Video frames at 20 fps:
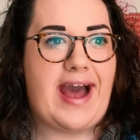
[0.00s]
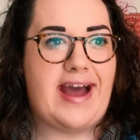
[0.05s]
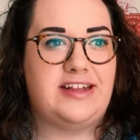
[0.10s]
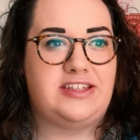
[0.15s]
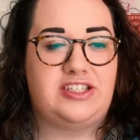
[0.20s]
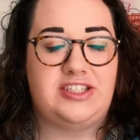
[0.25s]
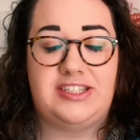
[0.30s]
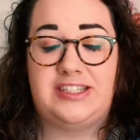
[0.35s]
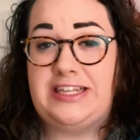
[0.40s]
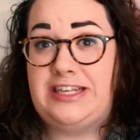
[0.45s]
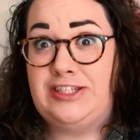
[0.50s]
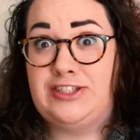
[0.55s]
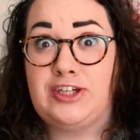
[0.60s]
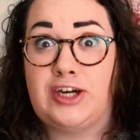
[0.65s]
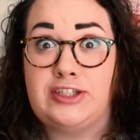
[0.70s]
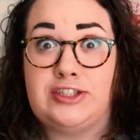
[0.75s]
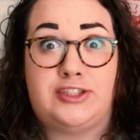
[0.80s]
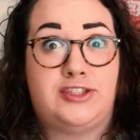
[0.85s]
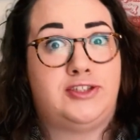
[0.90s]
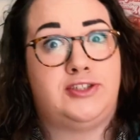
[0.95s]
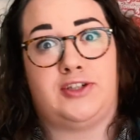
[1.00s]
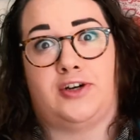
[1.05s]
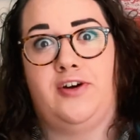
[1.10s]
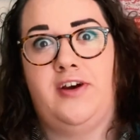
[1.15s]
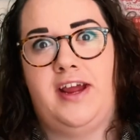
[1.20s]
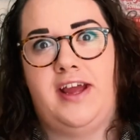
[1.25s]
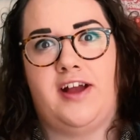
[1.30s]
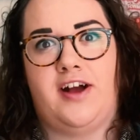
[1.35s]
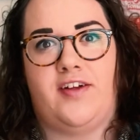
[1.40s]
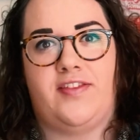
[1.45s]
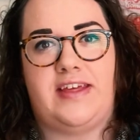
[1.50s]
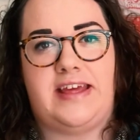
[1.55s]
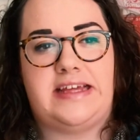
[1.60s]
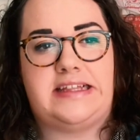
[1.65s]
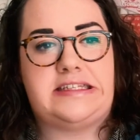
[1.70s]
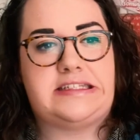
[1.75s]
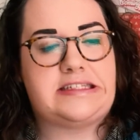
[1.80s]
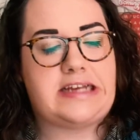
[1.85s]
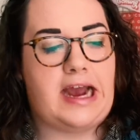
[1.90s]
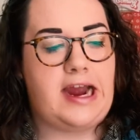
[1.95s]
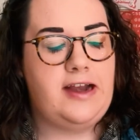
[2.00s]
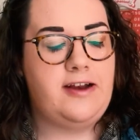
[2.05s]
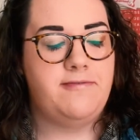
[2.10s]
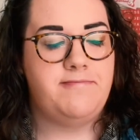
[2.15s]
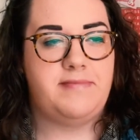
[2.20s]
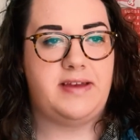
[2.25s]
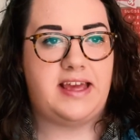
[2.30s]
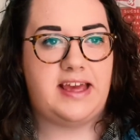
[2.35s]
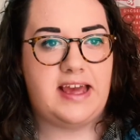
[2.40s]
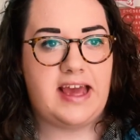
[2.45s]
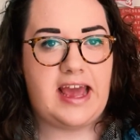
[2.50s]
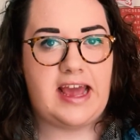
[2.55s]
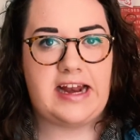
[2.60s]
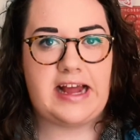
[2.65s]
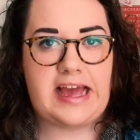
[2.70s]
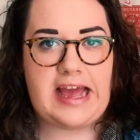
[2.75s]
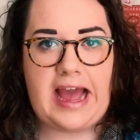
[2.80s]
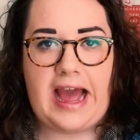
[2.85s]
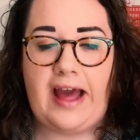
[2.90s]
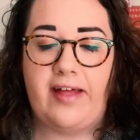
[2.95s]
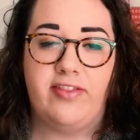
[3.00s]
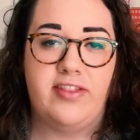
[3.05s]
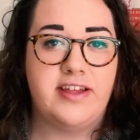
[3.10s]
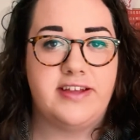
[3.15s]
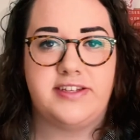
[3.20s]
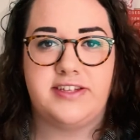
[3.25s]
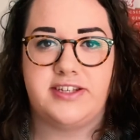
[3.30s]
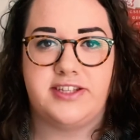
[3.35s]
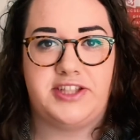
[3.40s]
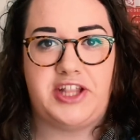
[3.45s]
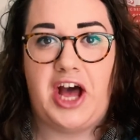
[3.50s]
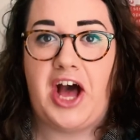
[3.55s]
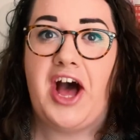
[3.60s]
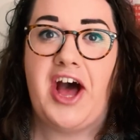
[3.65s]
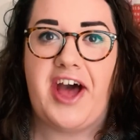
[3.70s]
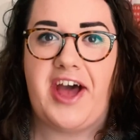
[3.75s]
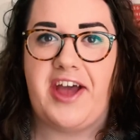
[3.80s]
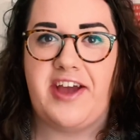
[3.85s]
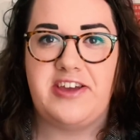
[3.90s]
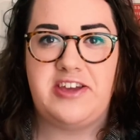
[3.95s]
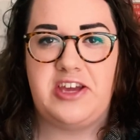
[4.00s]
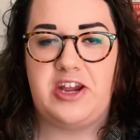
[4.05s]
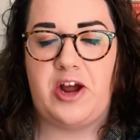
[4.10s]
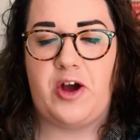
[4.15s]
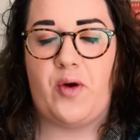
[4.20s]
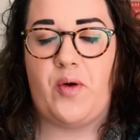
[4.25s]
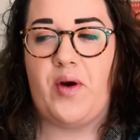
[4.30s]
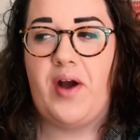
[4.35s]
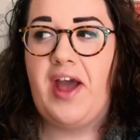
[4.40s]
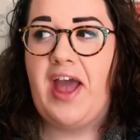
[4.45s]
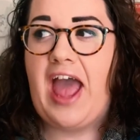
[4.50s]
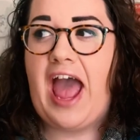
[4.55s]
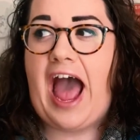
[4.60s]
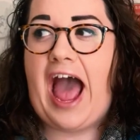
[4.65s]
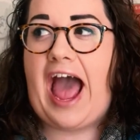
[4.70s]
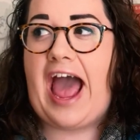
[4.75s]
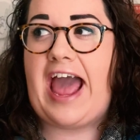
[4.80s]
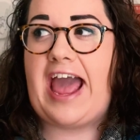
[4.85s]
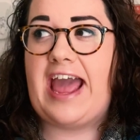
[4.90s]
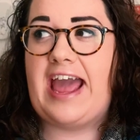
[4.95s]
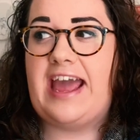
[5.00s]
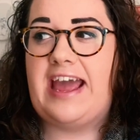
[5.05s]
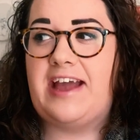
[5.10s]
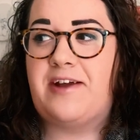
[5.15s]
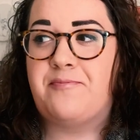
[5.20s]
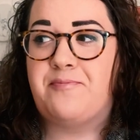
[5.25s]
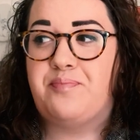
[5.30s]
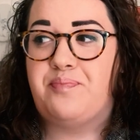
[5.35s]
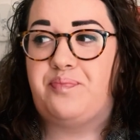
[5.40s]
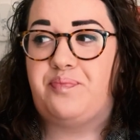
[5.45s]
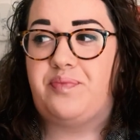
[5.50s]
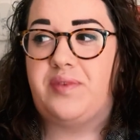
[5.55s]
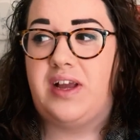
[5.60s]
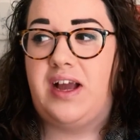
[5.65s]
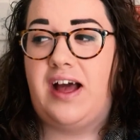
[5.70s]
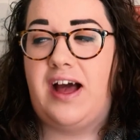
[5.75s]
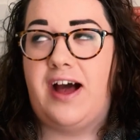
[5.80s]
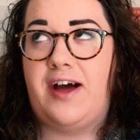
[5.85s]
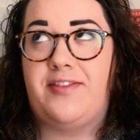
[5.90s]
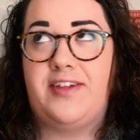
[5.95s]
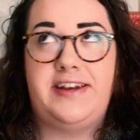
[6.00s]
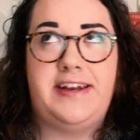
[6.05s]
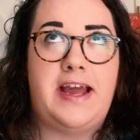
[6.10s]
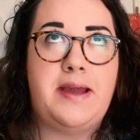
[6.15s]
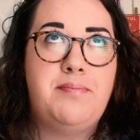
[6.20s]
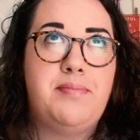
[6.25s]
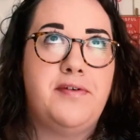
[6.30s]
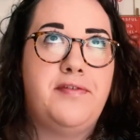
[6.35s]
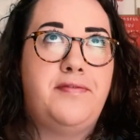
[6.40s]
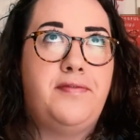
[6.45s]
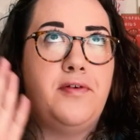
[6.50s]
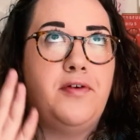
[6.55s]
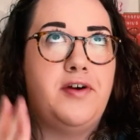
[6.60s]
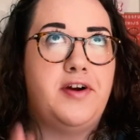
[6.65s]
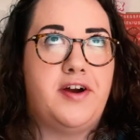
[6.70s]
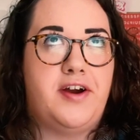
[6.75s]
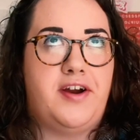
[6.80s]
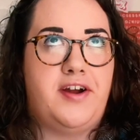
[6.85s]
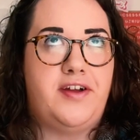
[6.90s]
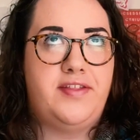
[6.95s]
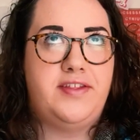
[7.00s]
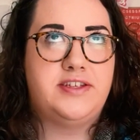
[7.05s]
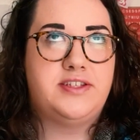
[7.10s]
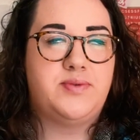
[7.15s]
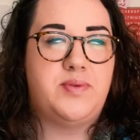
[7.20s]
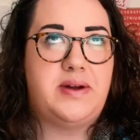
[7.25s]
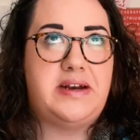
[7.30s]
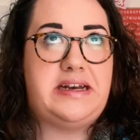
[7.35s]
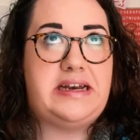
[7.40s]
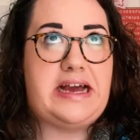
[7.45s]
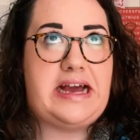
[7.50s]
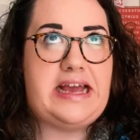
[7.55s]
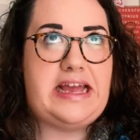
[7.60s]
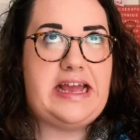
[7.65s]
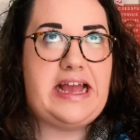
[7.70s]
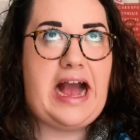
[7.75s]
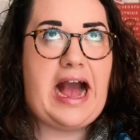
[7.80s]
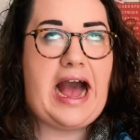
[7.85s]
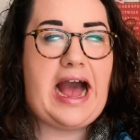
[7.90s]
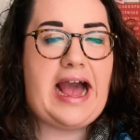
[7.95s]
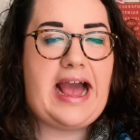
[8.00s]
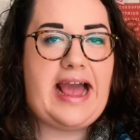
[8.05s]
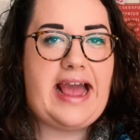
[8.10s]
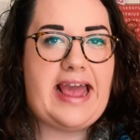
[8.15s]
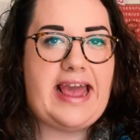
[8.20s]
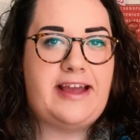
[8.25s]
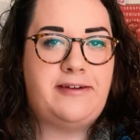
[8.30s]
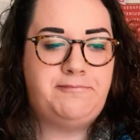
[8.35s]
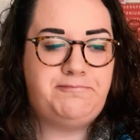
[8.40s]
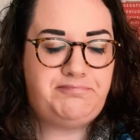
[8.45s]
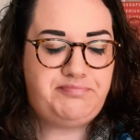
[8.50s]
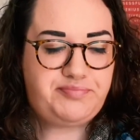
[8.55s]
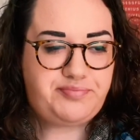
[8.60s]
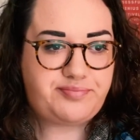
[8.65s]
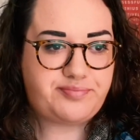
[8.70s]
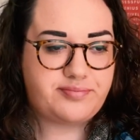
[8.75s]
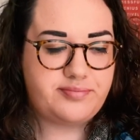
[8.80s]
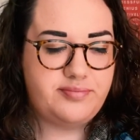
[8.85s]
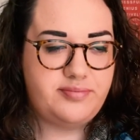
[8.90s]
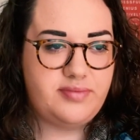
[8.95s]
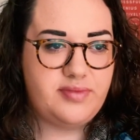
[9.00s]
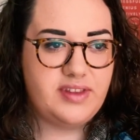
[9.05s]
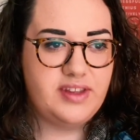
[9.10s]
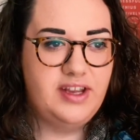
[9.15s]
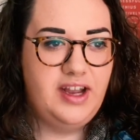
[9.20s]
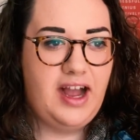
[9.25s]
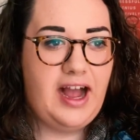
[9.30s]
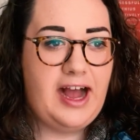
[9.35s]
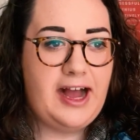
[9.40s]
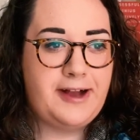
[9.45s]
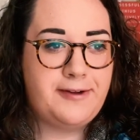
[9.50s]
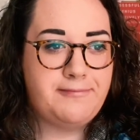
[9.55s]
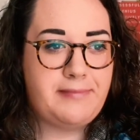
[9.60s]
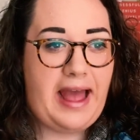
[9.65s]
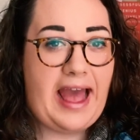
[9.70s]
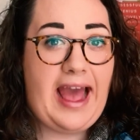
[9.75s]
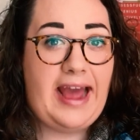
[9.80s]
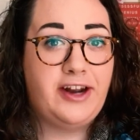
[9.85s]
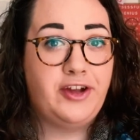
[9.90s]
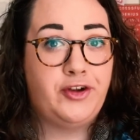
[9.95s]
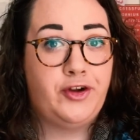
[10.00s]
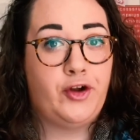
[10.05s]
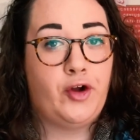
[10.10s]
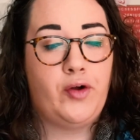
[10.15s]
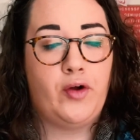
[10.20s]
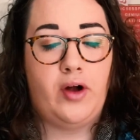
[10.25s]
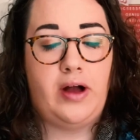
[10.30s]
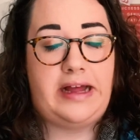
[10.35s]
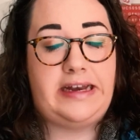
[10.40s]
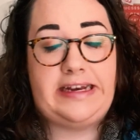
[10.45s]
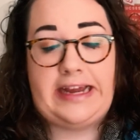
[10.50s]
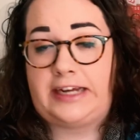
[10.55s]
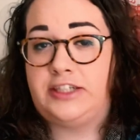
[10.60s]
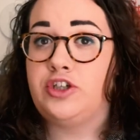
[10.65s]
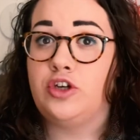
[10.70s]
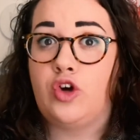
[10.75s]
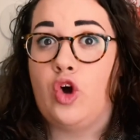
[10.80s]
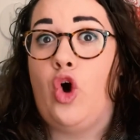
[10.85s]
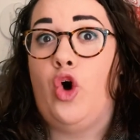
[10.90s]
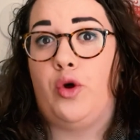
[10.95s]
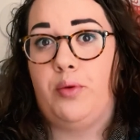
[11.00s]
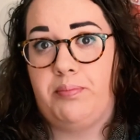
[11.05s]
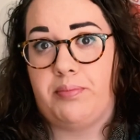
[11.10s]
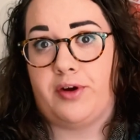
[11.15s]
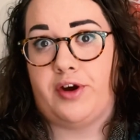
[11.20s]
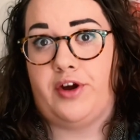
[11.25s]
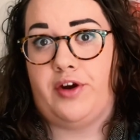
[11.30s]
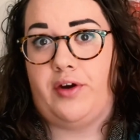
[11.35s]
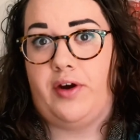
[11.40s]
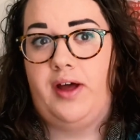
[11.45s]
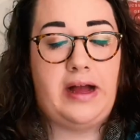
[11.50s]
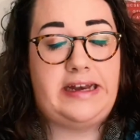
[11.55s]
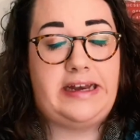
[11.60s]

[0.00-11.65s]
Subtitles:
just things started stirring on the inside of me. And I had this thought, the night before, this one night, I had a nitro cold brew.